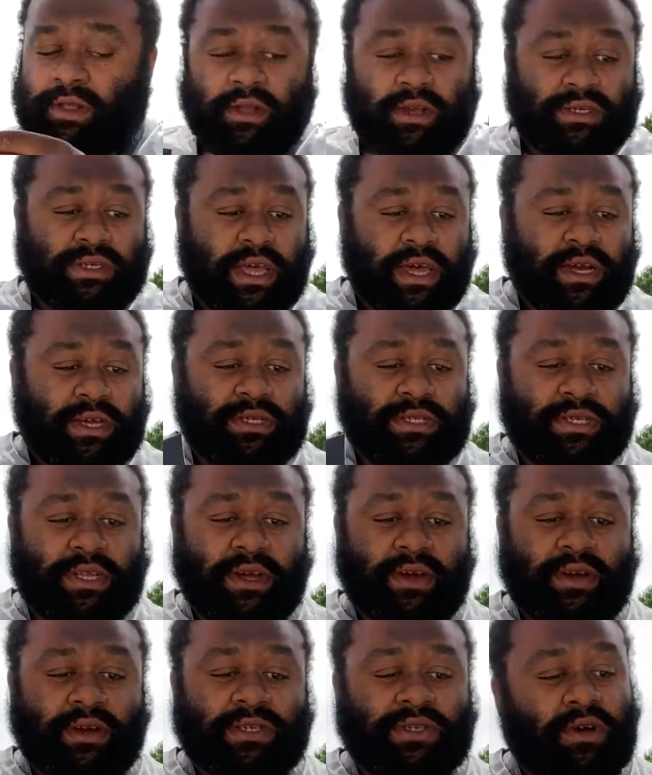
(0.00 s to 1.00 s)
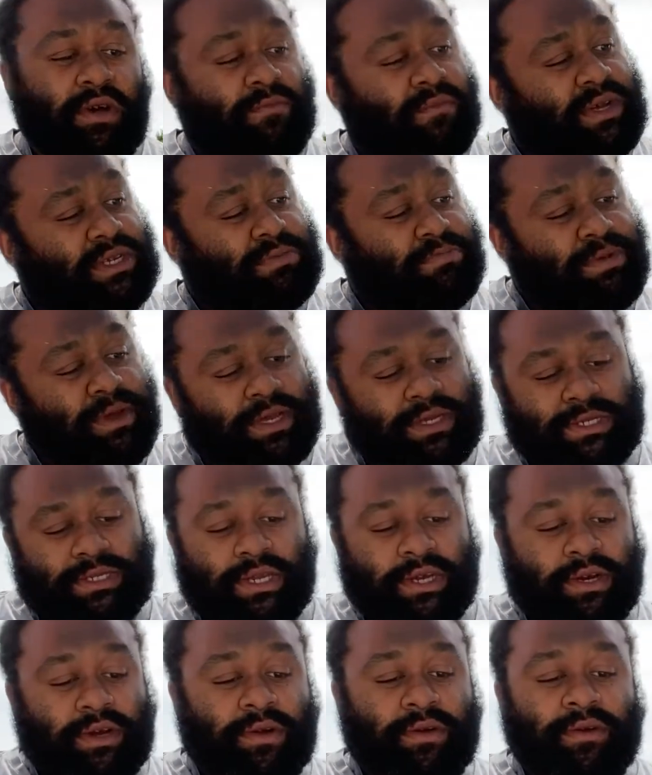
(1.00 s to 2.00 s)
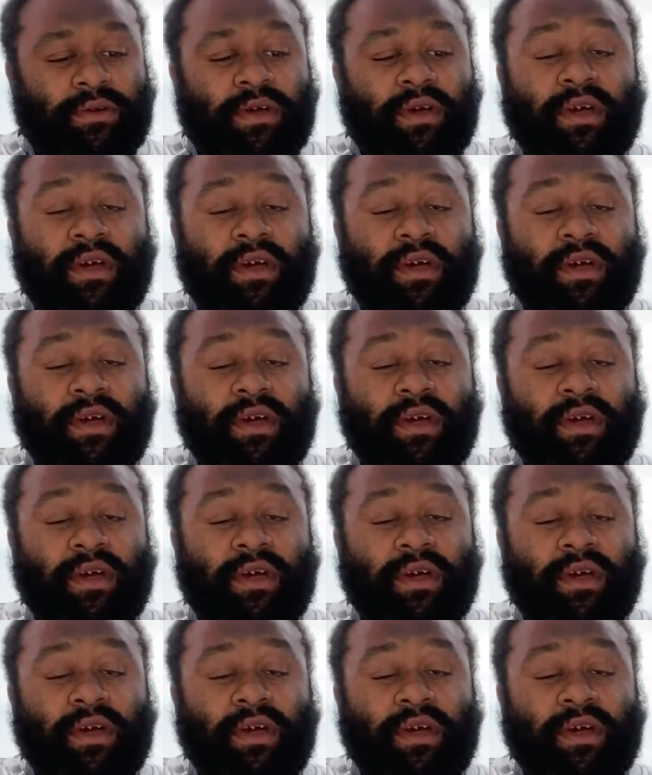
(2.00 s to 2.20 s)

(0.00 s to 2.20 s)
looks like a sticker, so it must be a sticker.